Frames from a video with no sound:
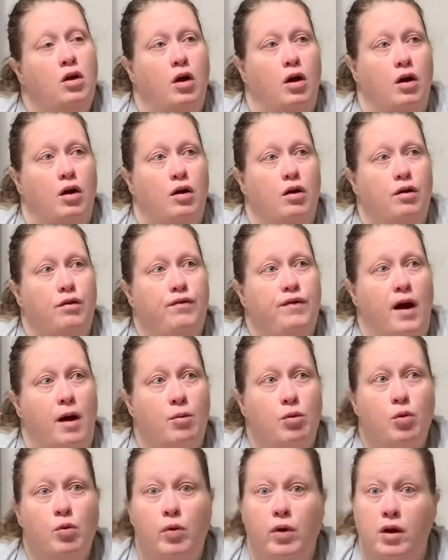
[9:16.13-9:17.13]
Fiber
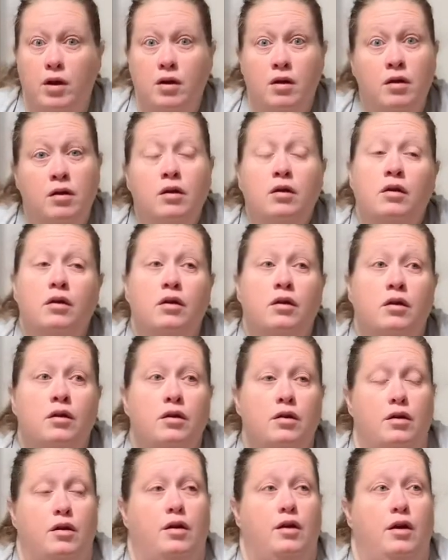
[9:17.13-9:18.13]
One,
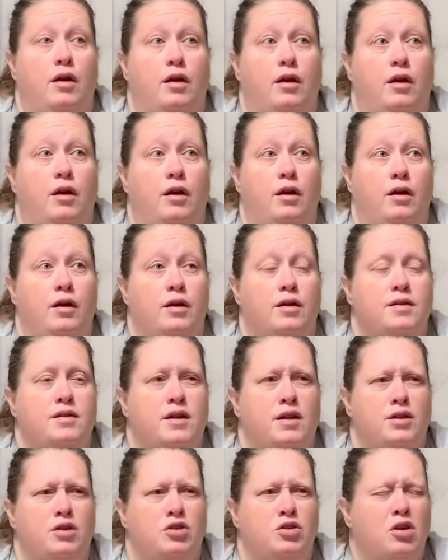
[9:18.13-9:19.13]
and it's a
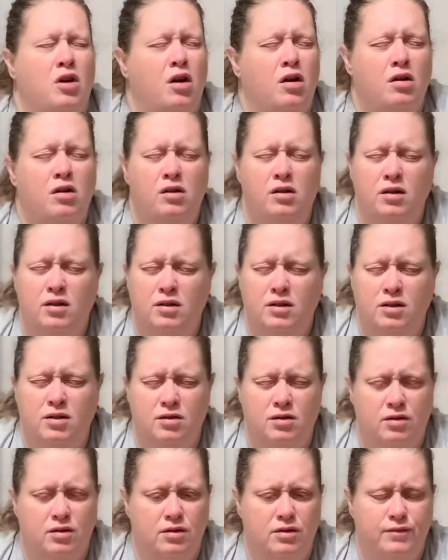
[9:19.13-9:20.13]

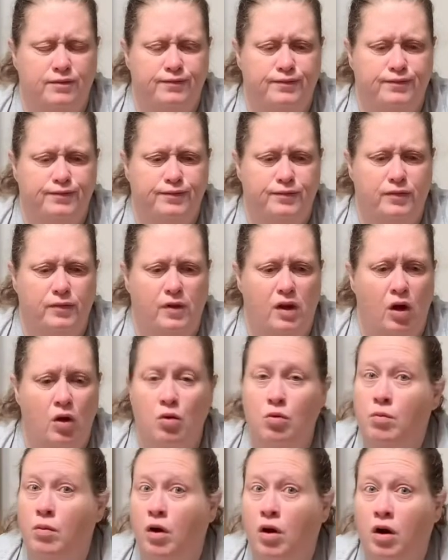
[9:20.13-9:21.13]
chocolate oat
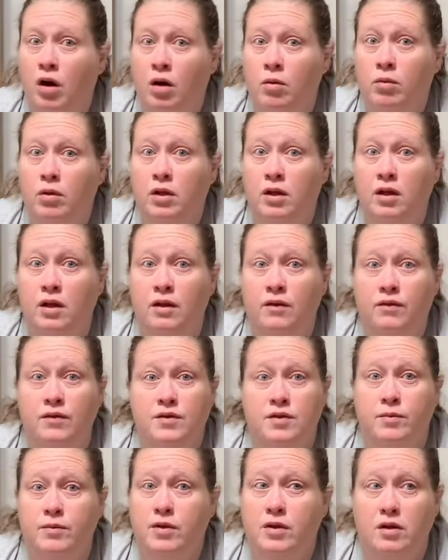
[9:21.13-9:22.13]
bar, I believe,
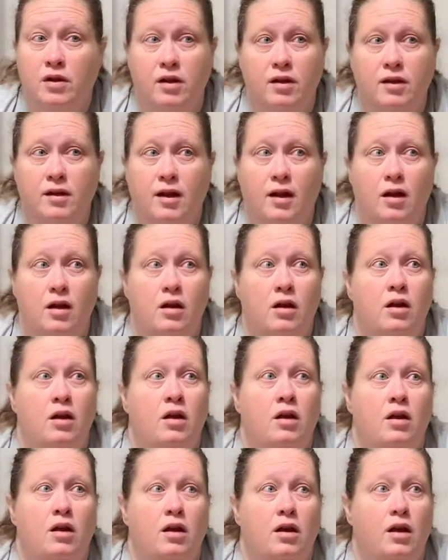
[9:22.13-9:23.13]
something like that.
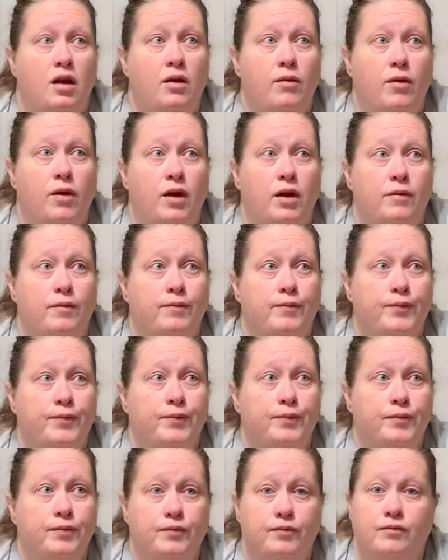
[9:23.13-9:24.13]
Anyway,
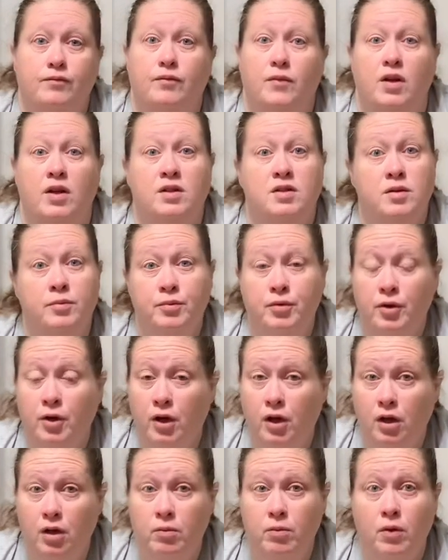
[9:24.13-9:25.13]
it's a pretty
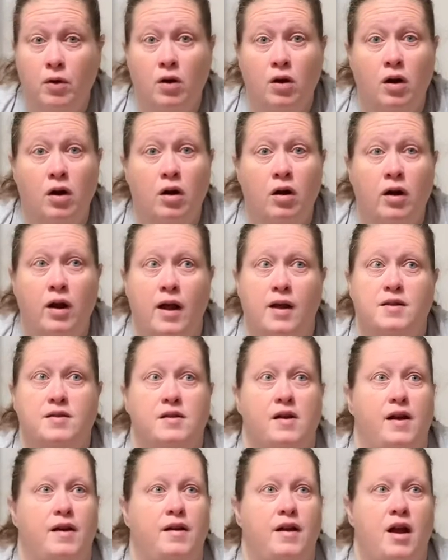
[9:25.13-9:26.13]
good bar. It has
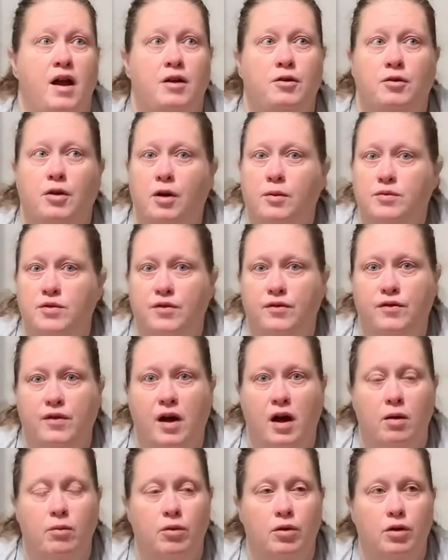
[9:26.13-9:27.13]
like 9 grams of
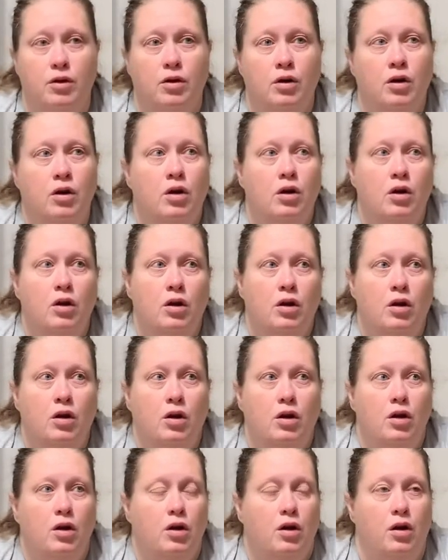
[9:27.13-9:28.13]
fiber.
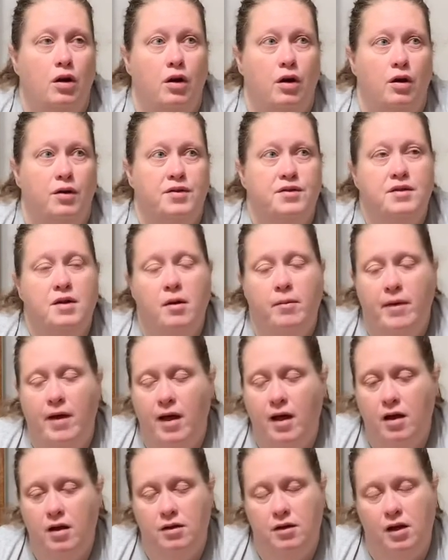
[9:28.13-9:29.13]
It's not bad
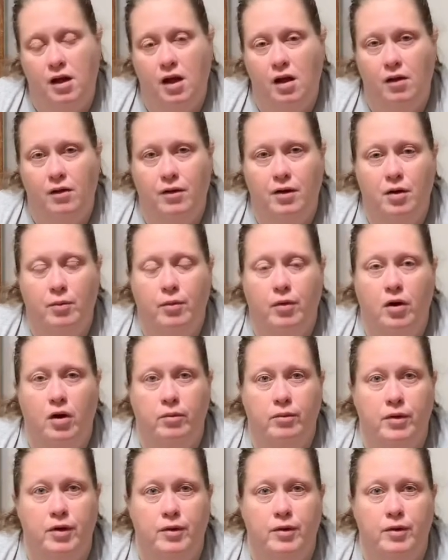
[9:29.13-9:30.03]
in the calorie department,